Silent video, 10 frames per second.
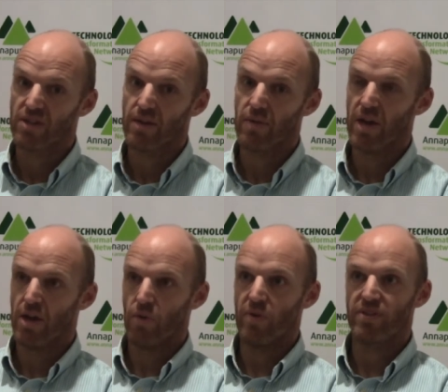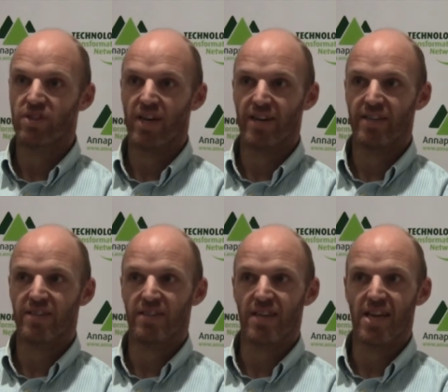So we were starting
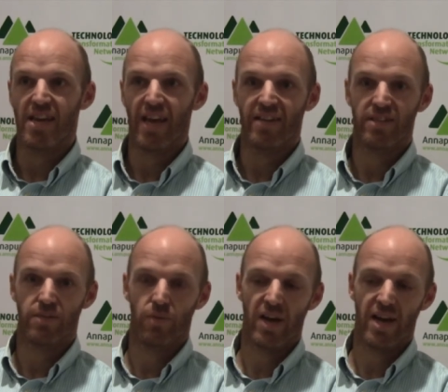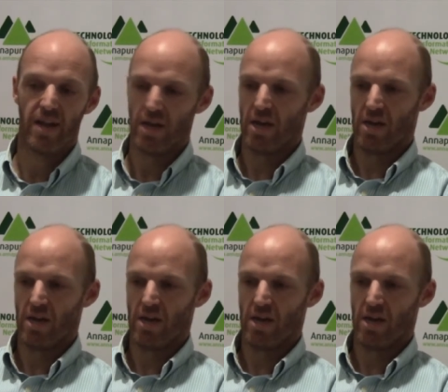to see cases where